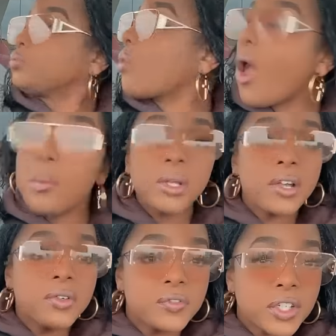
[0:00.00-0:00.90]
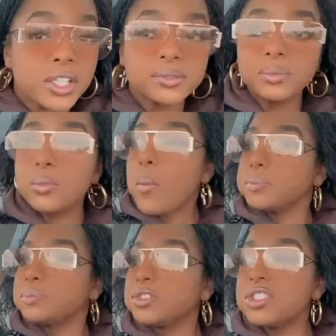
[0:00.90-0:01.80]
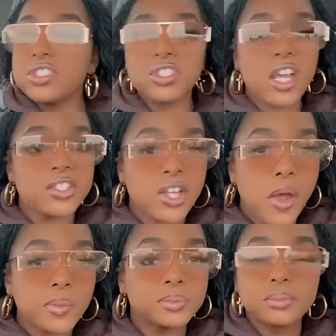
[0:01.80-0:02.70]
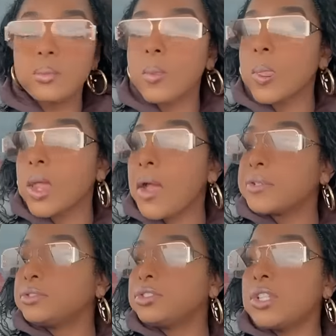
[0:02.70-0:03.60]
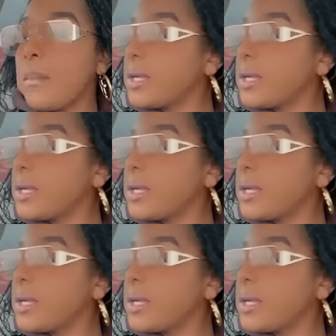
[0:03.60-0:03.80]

I don't be giving a fuck to discuss it. You know what I